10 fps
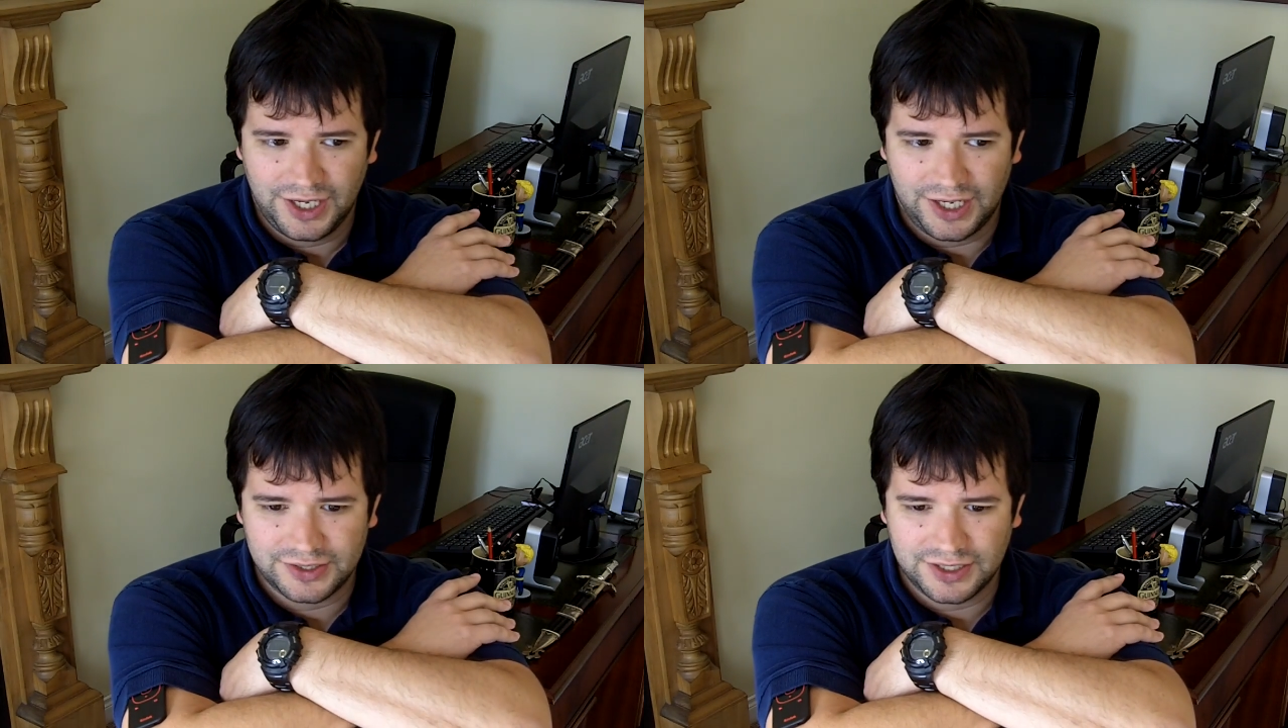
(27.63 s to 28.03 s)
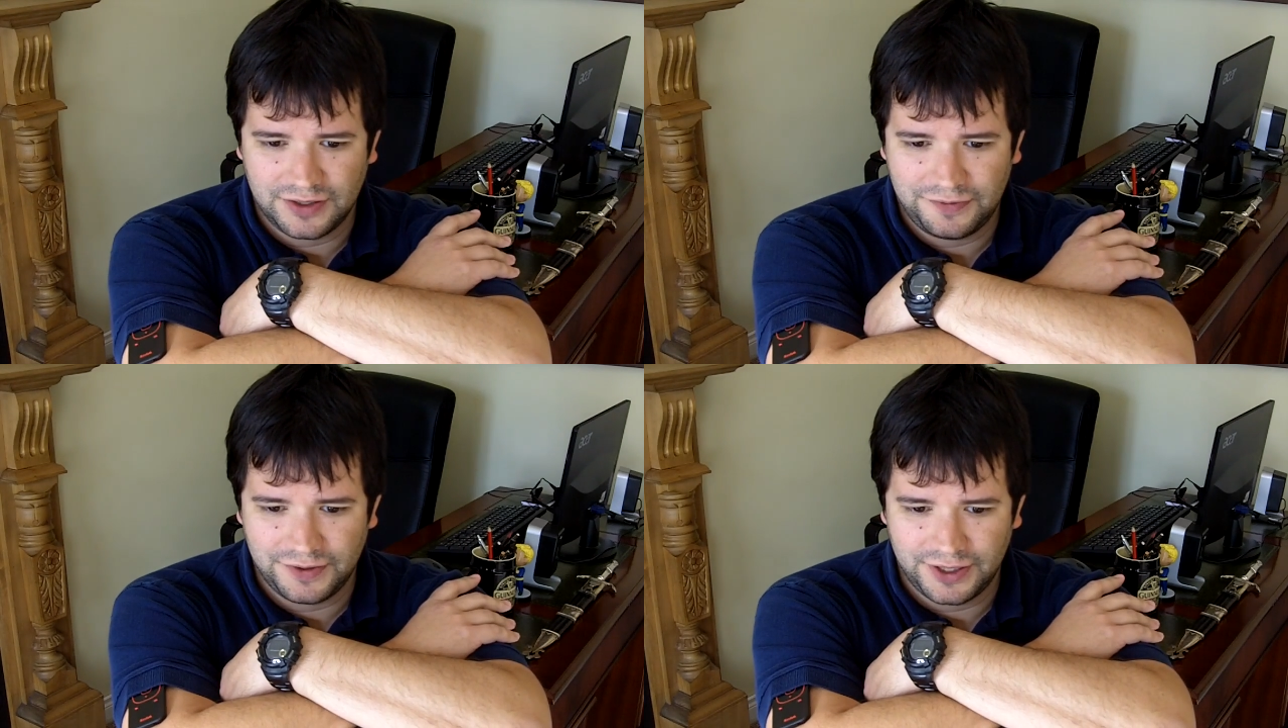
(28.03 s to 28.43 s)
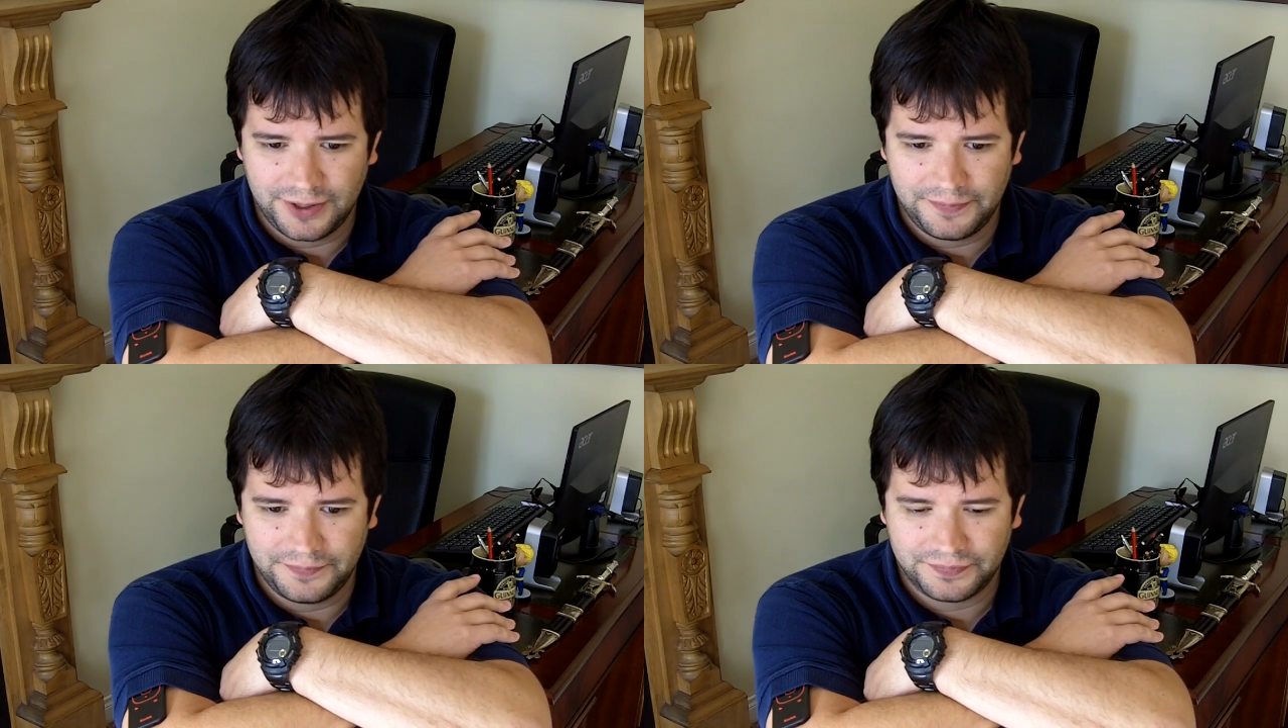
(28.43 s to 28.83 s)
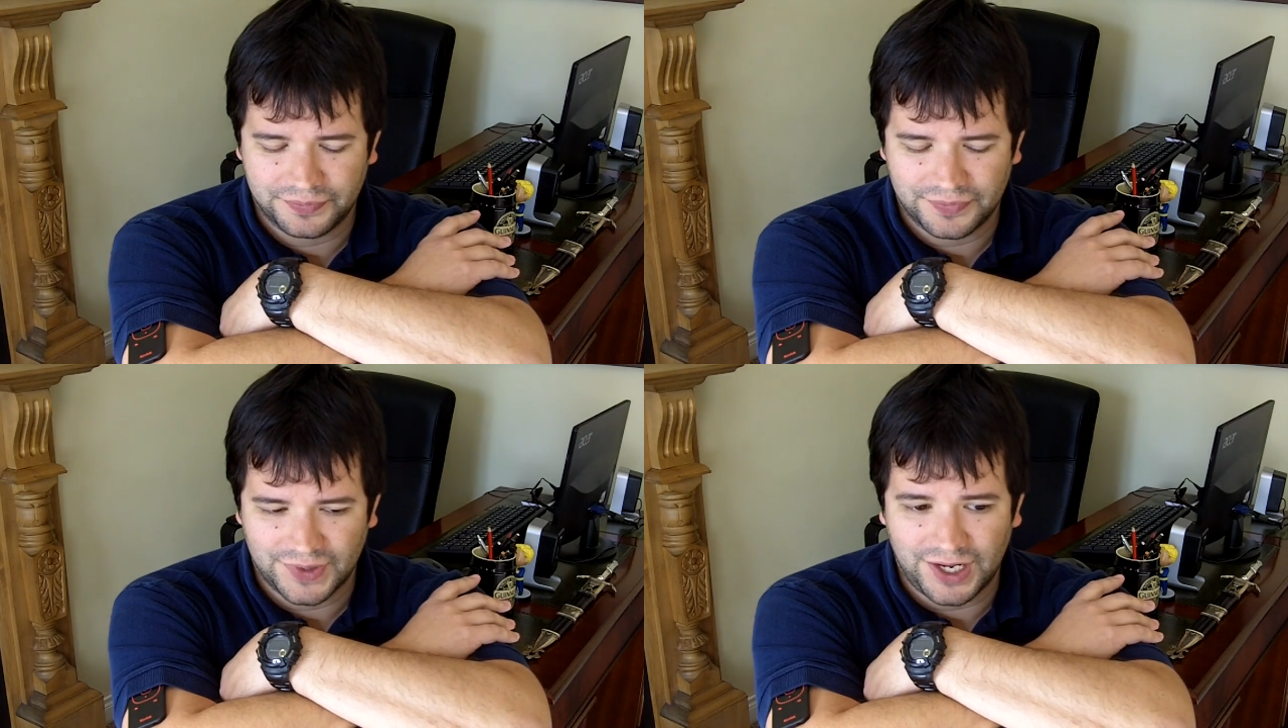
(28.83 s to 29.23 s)
As if
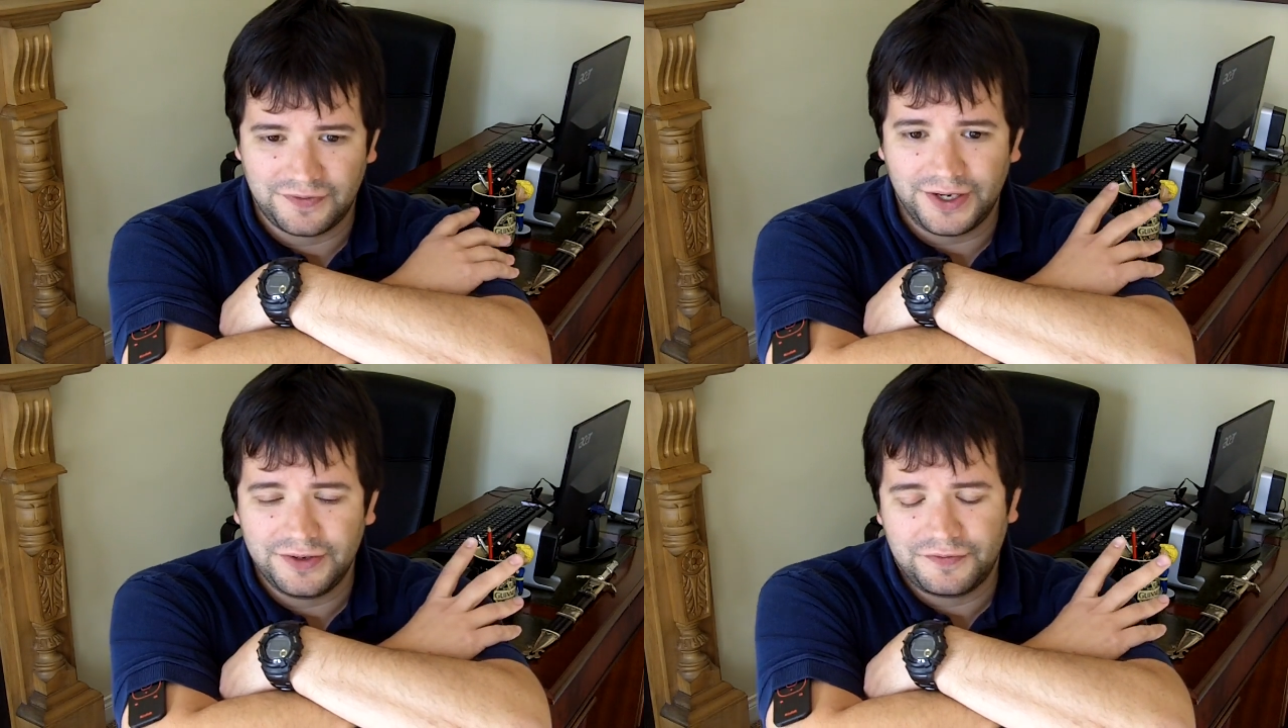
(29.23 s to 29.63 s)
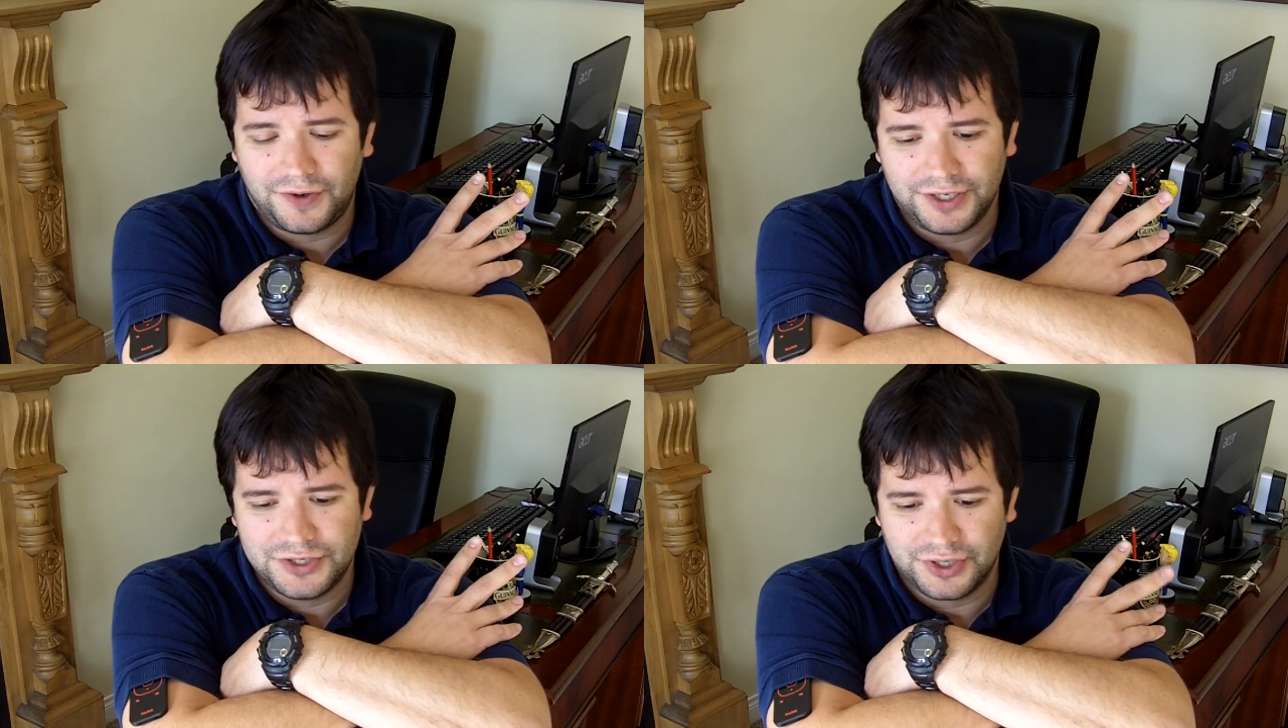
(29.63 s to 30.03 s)
I find it funny